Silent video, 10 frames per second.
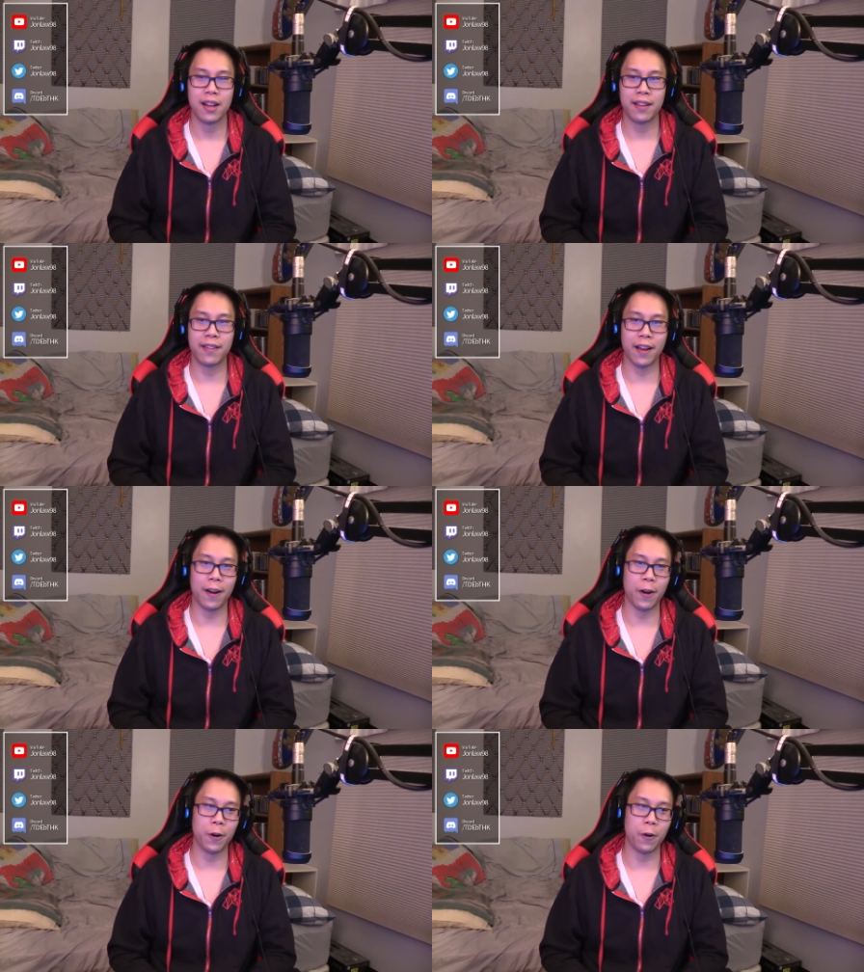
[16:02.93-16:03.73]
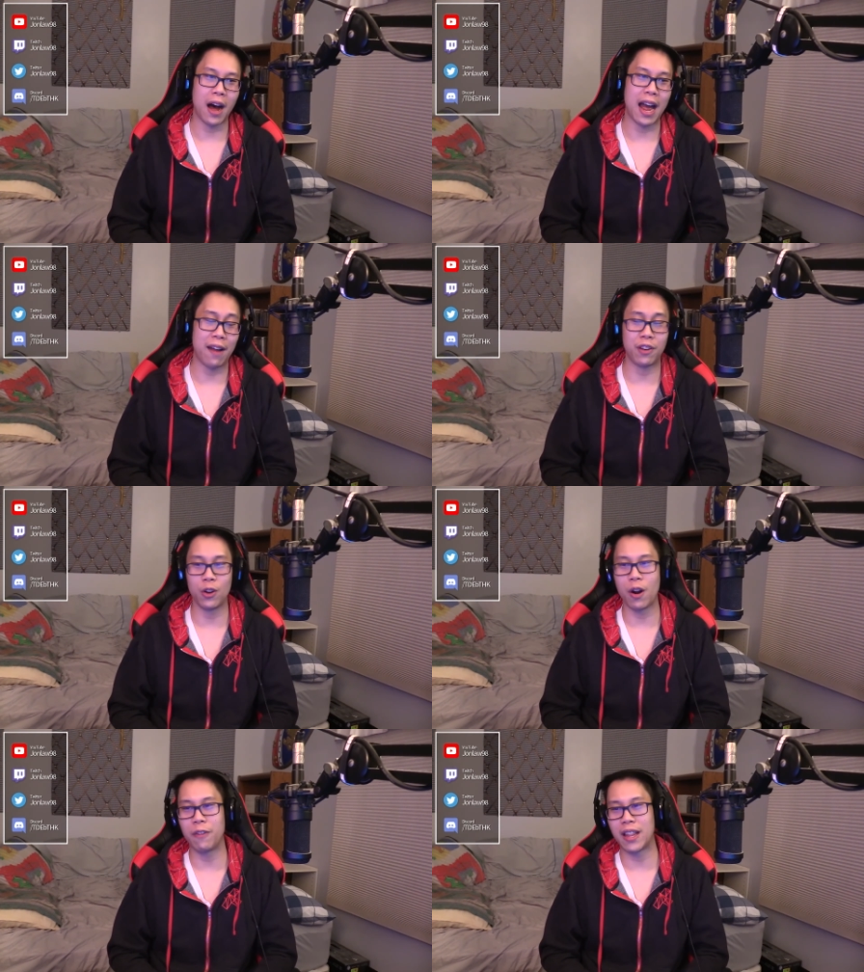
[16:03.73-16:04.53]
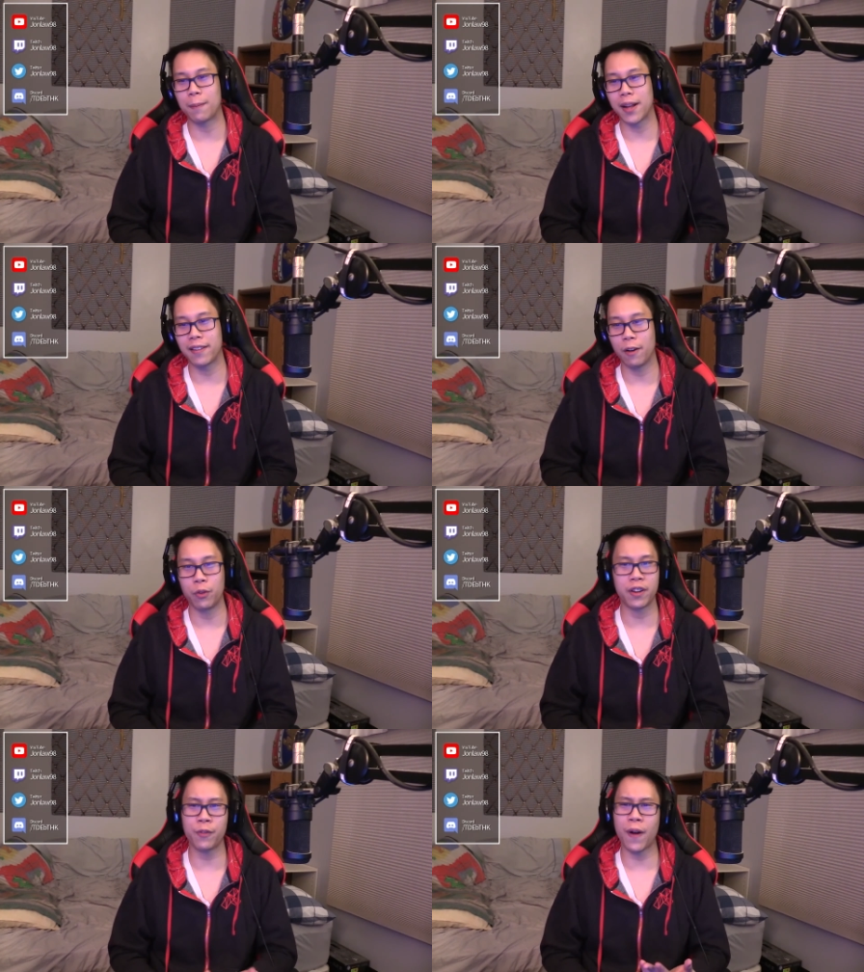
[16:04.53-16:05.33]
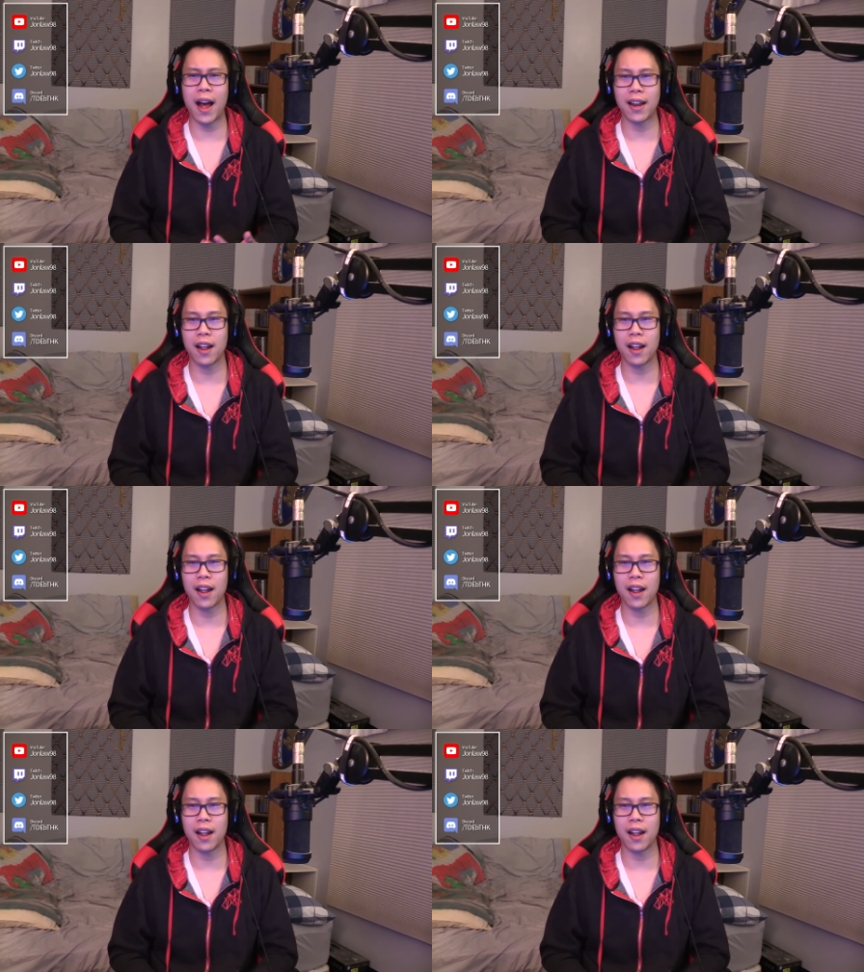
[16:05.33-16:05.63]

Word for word: so I have to do everything myself, which is fine.